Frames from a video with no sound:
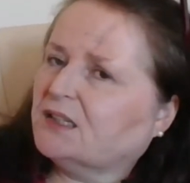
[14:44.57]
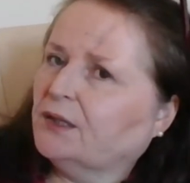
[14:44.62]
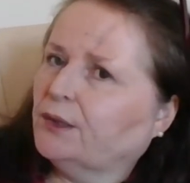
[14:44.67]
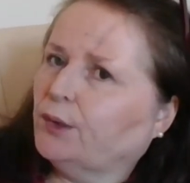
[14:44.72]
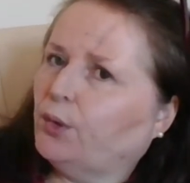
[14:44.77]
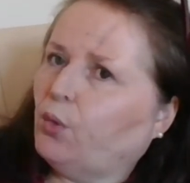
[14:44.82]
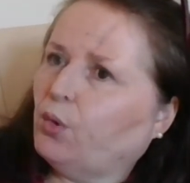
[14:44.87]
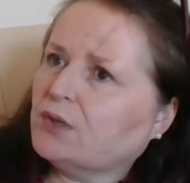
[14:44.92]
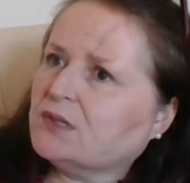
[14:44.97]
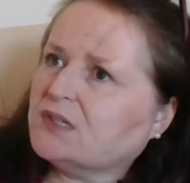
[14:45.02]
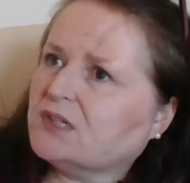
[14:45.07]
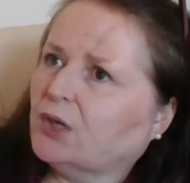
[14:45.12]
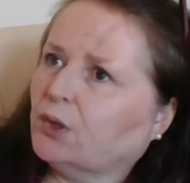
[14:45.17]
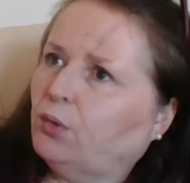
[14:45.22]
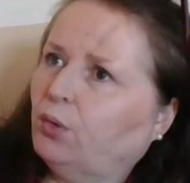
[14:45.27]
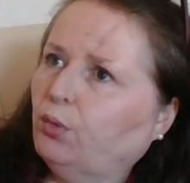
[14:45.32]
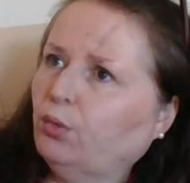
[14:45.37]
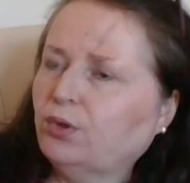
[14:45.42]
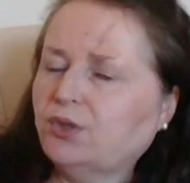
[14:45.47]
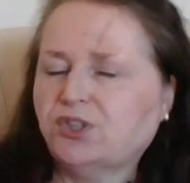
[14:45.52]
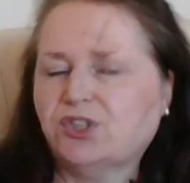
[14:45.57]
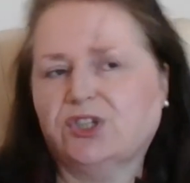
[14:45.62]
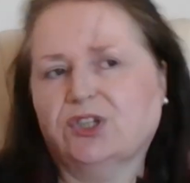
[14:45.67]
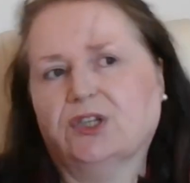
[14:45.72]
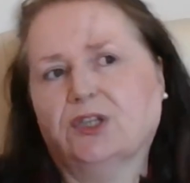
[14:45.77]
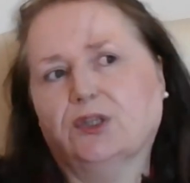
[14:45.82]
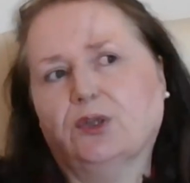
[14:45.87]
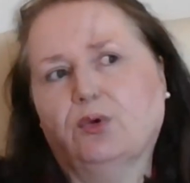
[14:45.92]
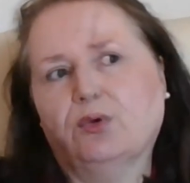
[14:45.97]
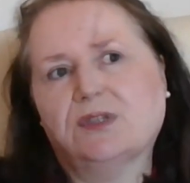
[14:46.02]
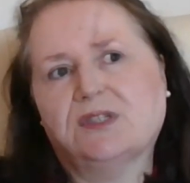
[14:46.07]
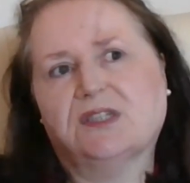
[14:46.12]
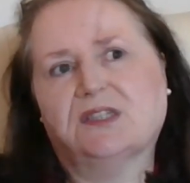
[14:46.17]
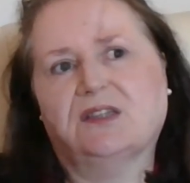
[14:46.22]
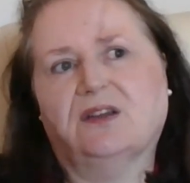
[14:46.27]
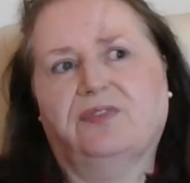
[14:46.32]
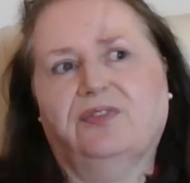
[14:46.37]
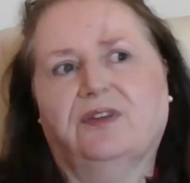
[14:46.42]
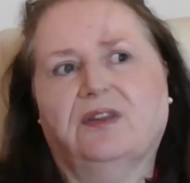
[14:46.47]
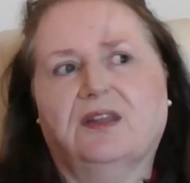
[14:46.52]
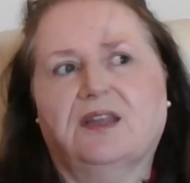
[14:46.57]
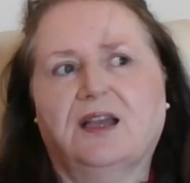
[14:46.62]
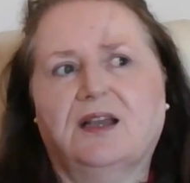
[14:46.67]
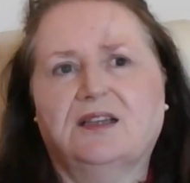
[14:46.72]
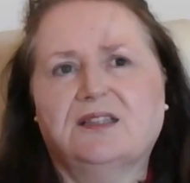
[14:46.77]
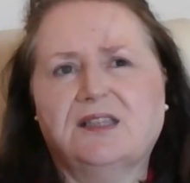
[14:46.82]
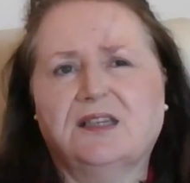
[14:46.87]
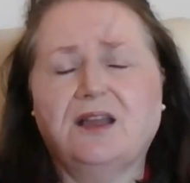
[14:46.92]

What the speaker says: in lots of coaching and lots of different things,